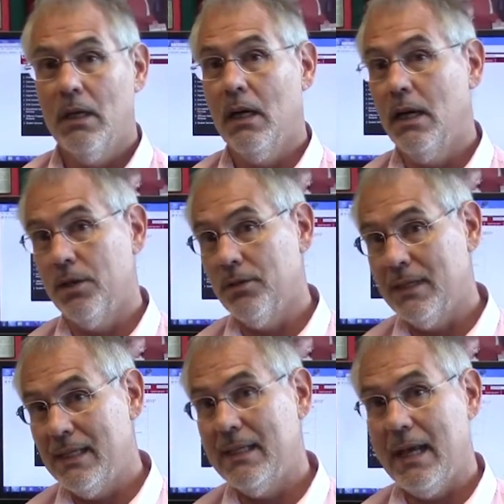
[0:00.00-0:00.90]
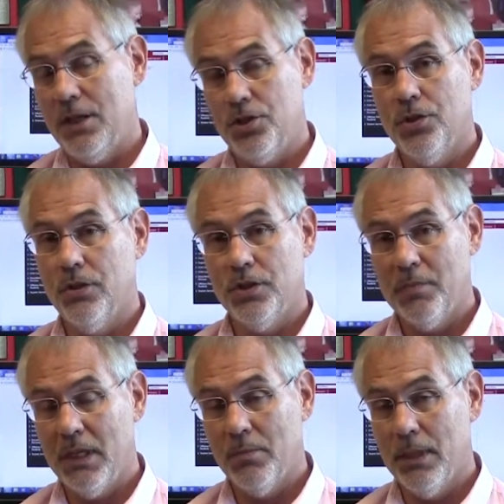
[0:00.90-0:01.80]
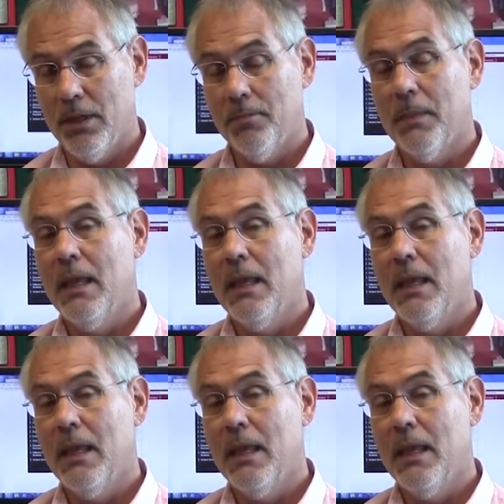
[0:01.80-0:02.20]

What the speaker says: 100 detached units being built.